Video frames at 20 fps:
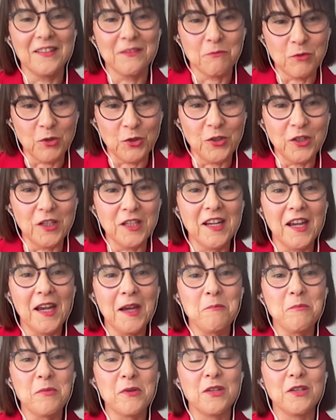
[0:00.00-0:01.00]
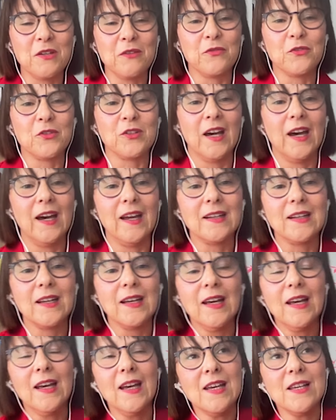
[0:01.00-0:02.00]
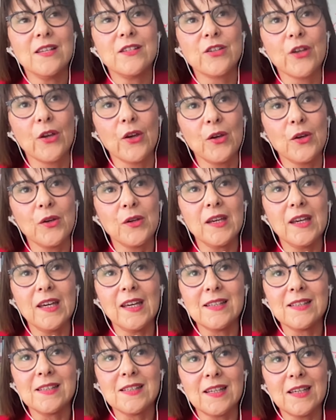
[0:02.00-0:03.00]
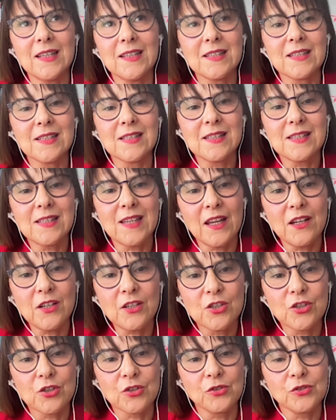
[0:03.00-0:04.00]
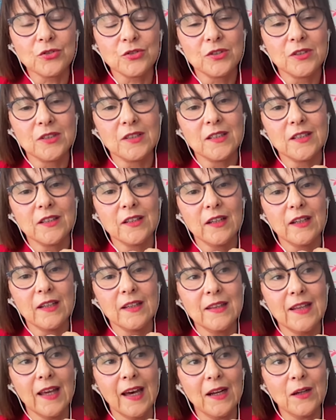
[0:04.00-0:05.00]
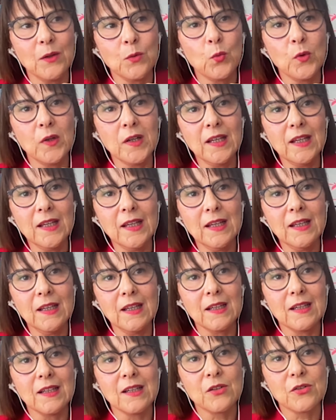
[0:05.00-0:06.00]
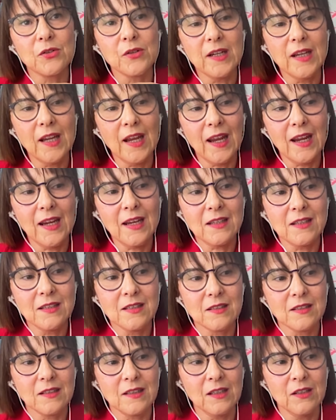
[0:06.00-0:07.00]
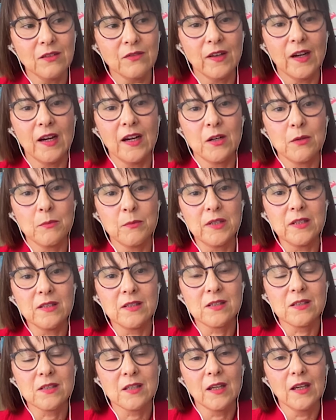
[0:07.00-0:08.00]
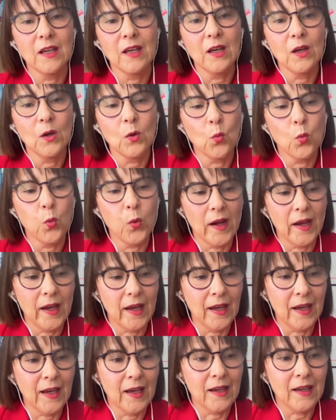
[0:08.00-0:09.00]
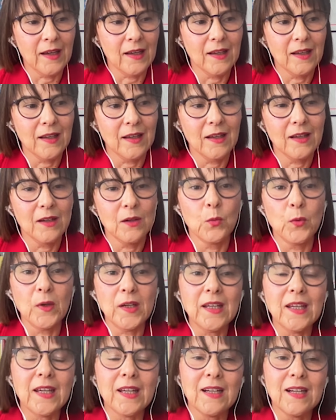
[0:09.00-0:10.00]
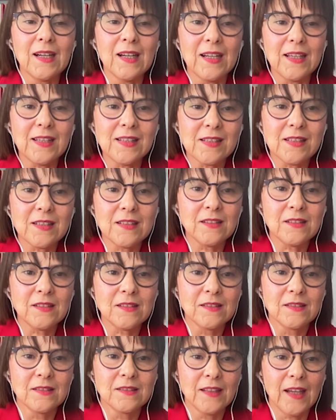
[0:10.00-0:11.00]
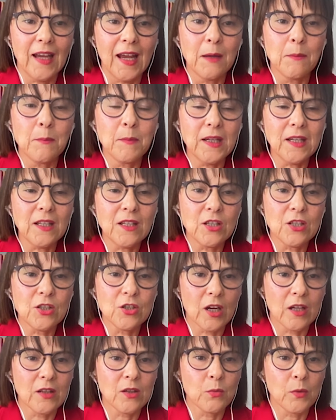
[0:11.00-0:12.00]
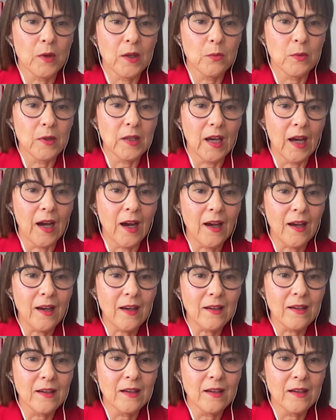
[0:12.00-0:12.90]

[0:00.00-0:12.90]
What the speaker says: You need empathy for that. So it's essential that we create environments where we can listen and meet each other where we are